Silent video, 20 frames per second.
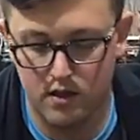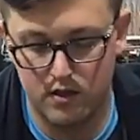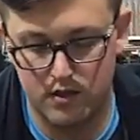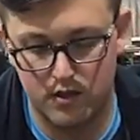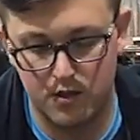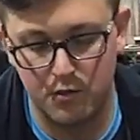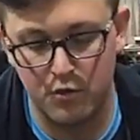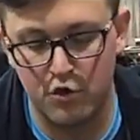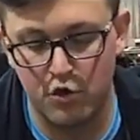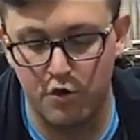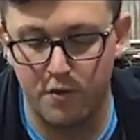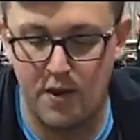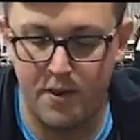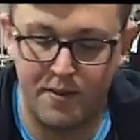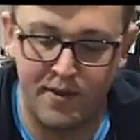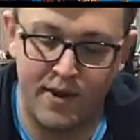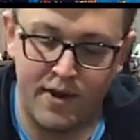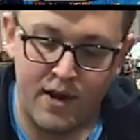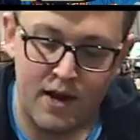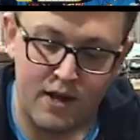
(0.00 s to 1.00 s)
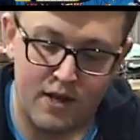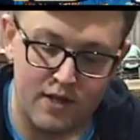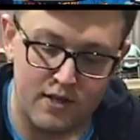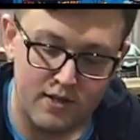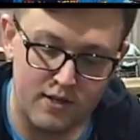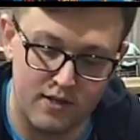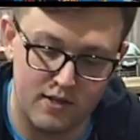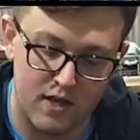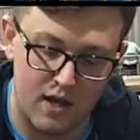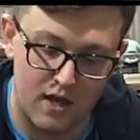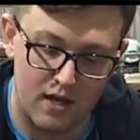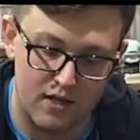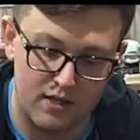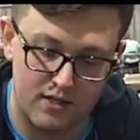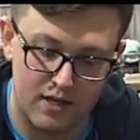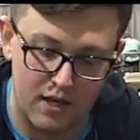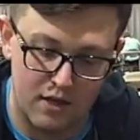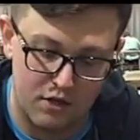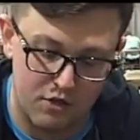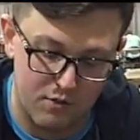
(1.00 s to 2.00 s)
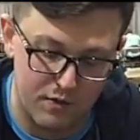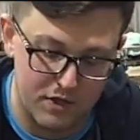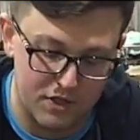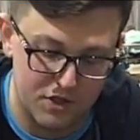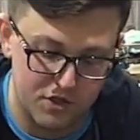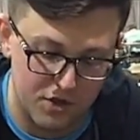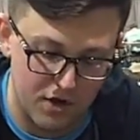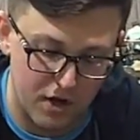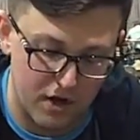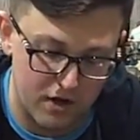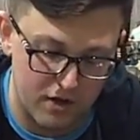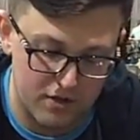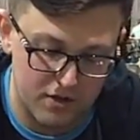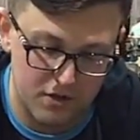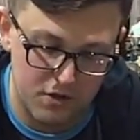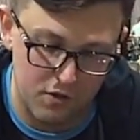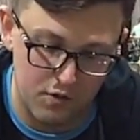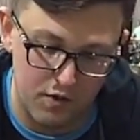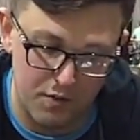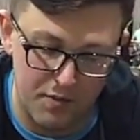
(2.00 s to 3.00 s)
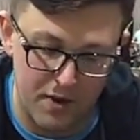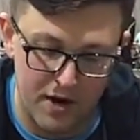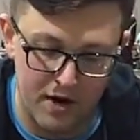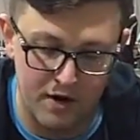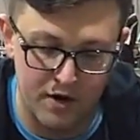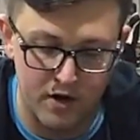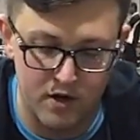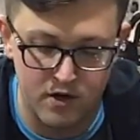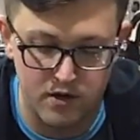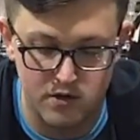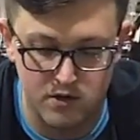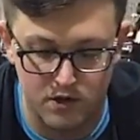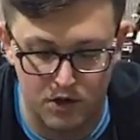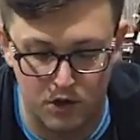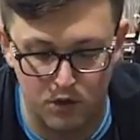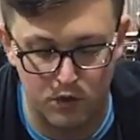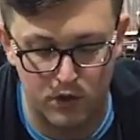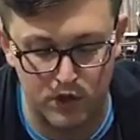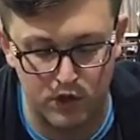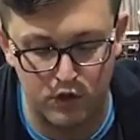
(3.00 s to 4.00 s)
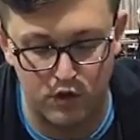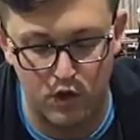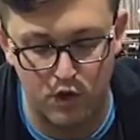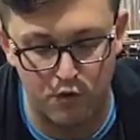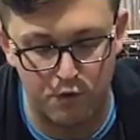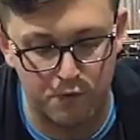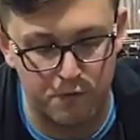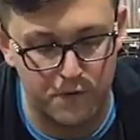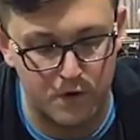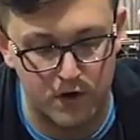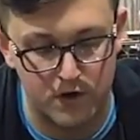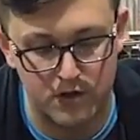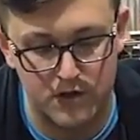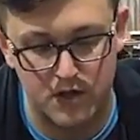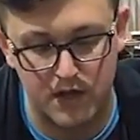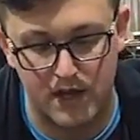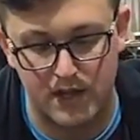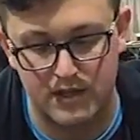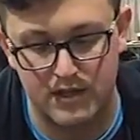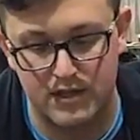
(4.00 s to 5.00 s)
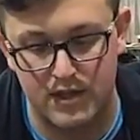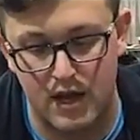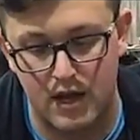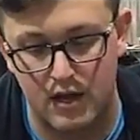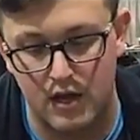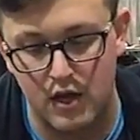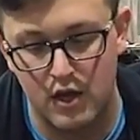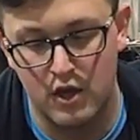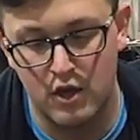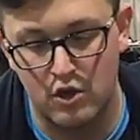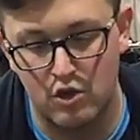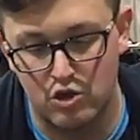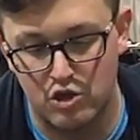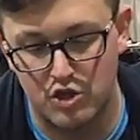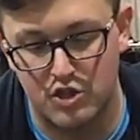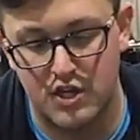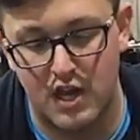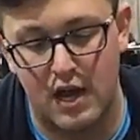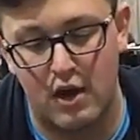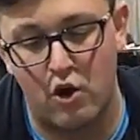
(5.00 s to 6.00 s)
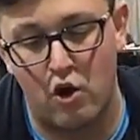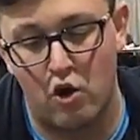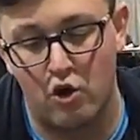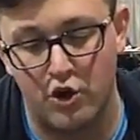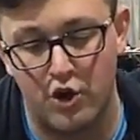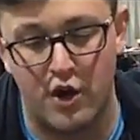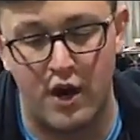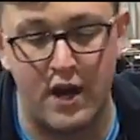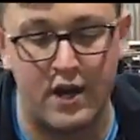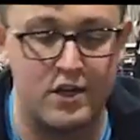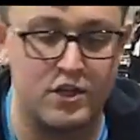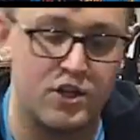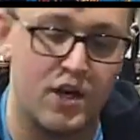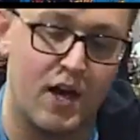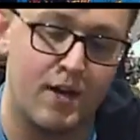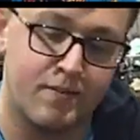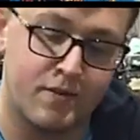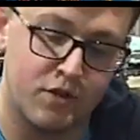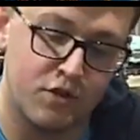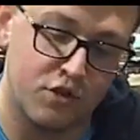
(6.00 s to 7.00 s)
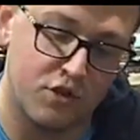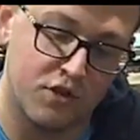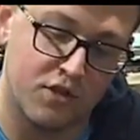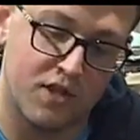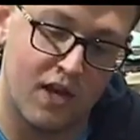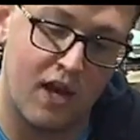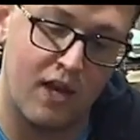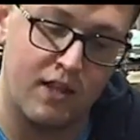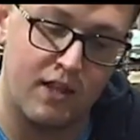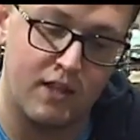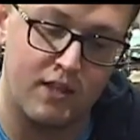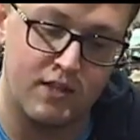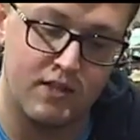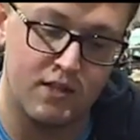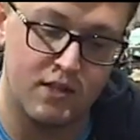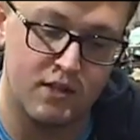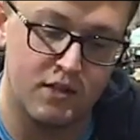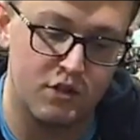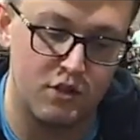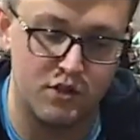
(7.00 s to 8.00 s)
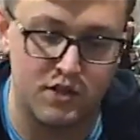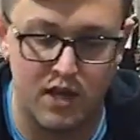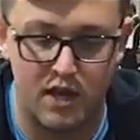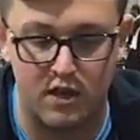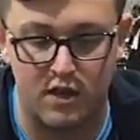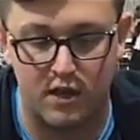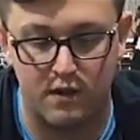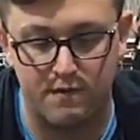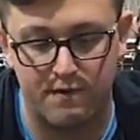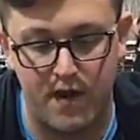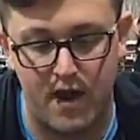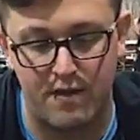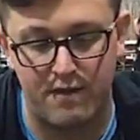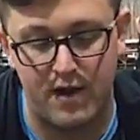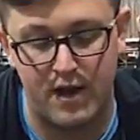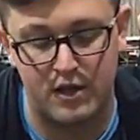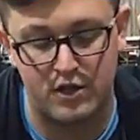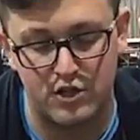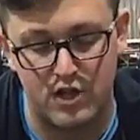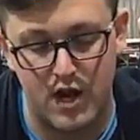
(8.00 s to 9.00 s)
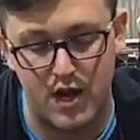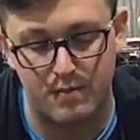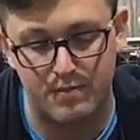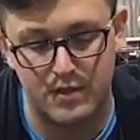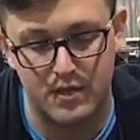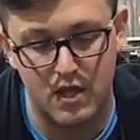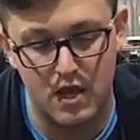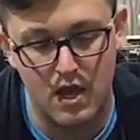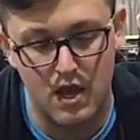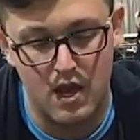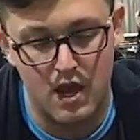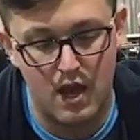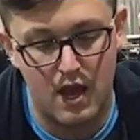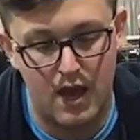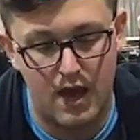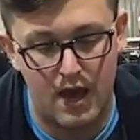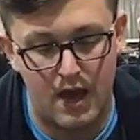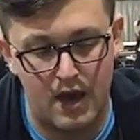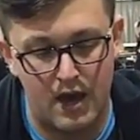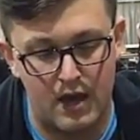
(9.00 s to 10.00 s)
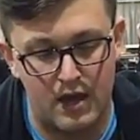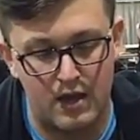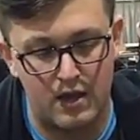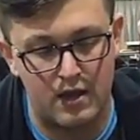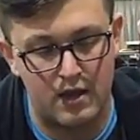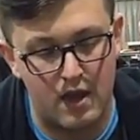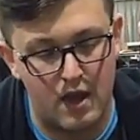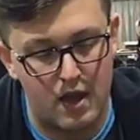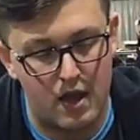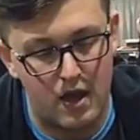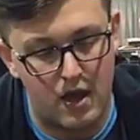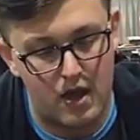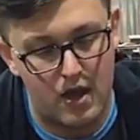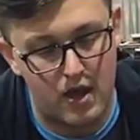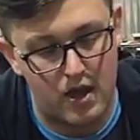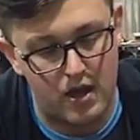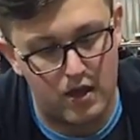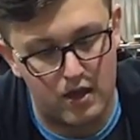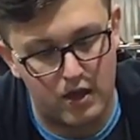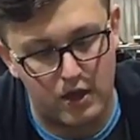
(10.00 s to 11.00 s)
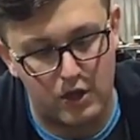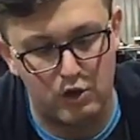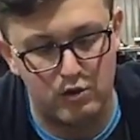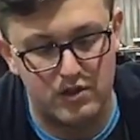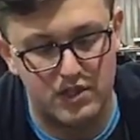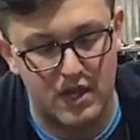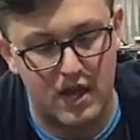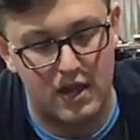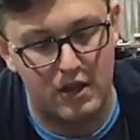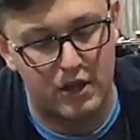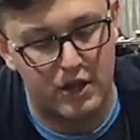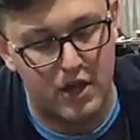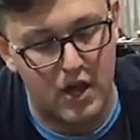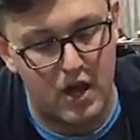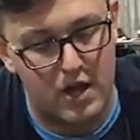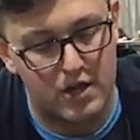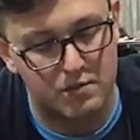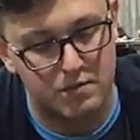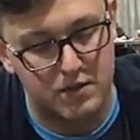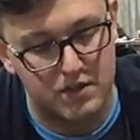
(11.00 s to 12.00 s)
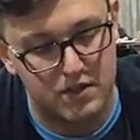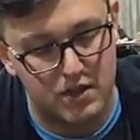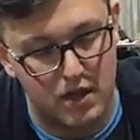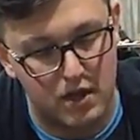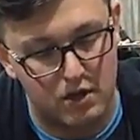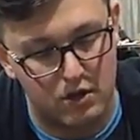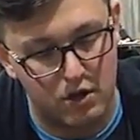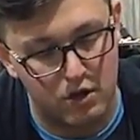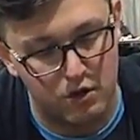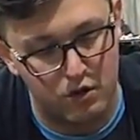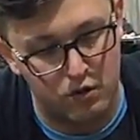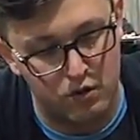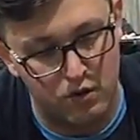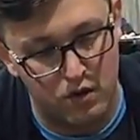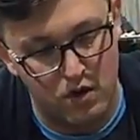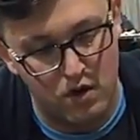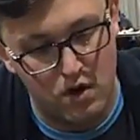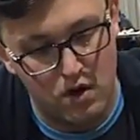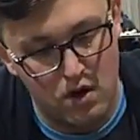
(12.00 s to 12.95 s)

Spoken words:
Something cool about my deck is I decided 3 strikes, 3 barriers. So when you go first against deck, you just slide out all your hand traps and you just slide these in. So you slide out like 5 hand traps, and like you would slide out like Cosmic Cyclone.